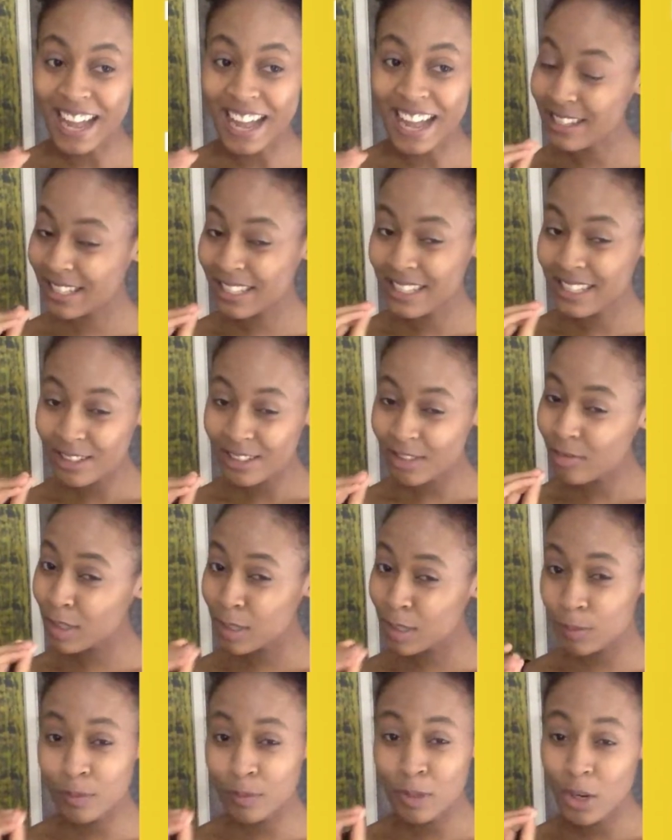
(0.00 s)
her sense of
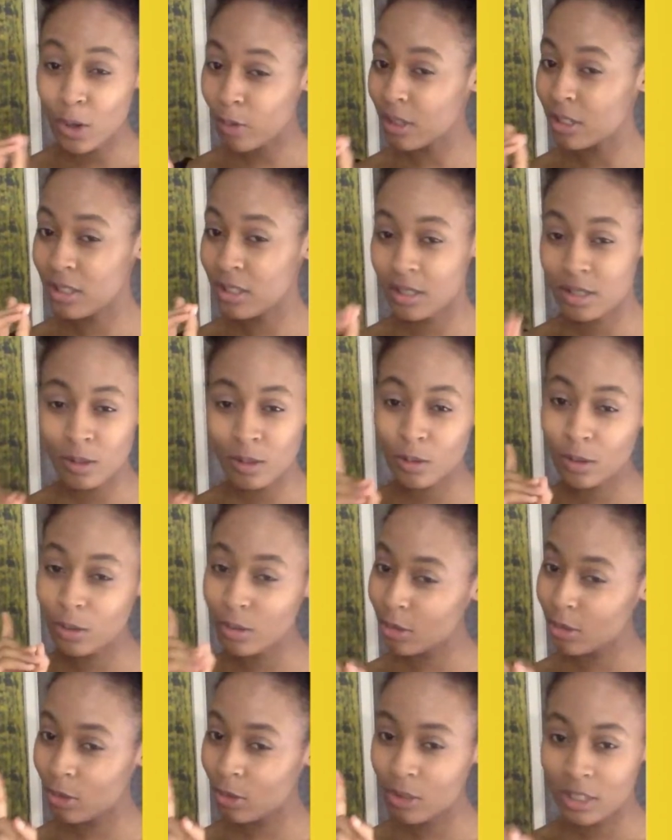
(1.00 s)
smell was
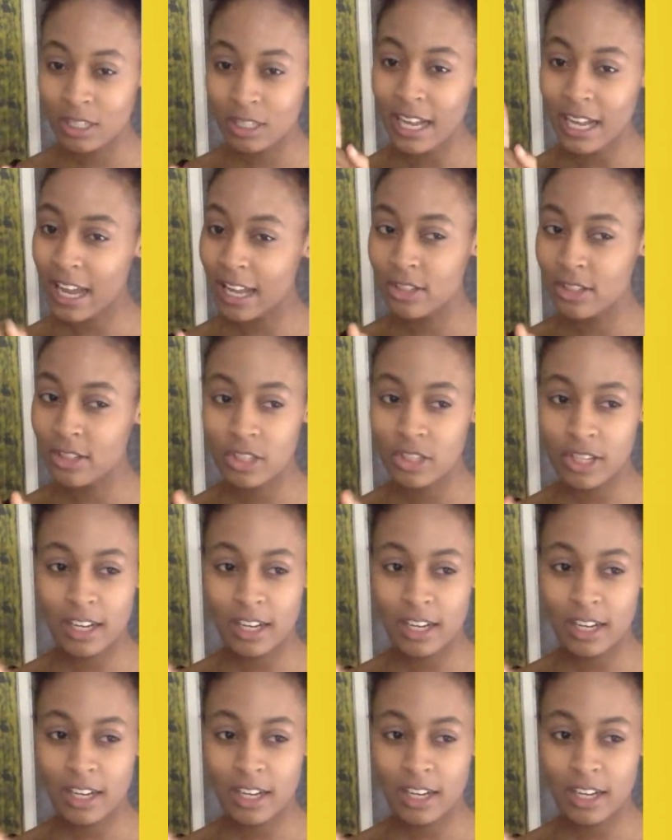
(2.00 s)
so huge, guys.